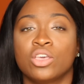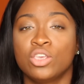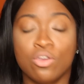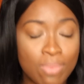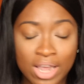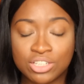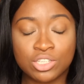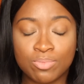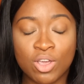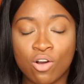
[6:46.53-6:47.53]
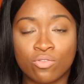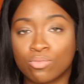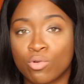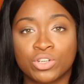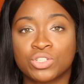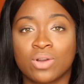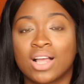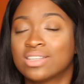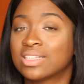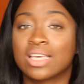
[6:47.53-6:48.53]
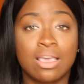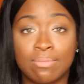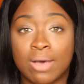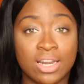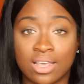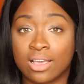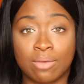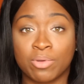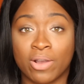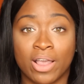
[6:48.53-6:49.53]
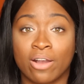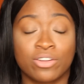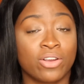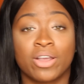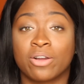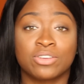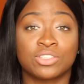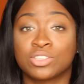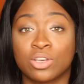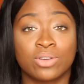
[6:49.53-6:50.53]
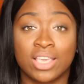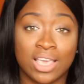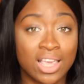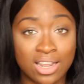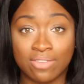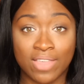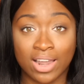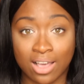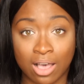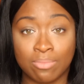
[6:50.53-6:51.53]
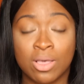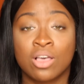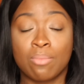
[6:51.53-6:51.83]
You might just be over moisturizing and muddying up your hair, and your hair isn't soaking any of that up.